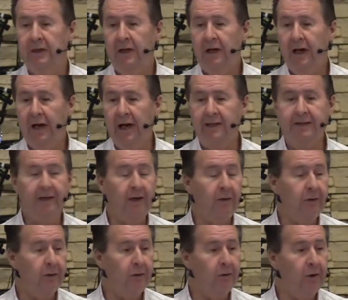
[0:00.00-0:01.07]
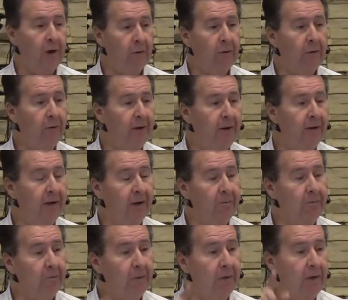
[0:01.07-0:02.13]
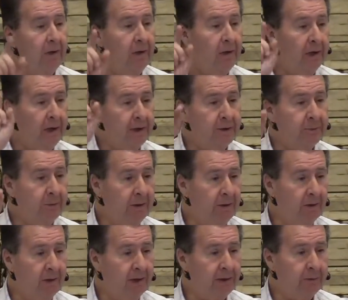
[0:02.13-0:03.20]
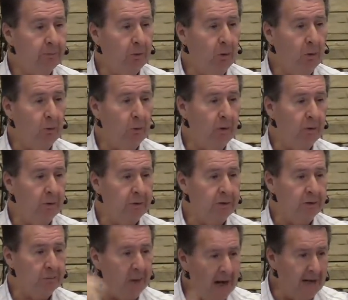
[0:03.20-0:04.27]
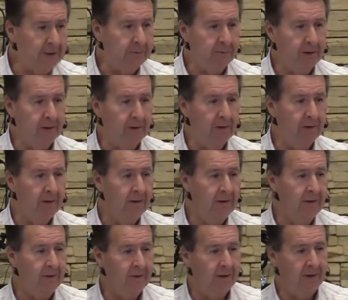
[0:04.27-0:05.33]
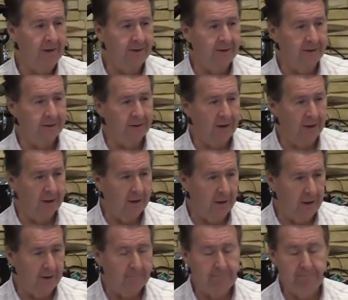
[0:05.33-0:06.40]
I tell you, other than that, his spirit has borne with my spirit that he's the Son of God.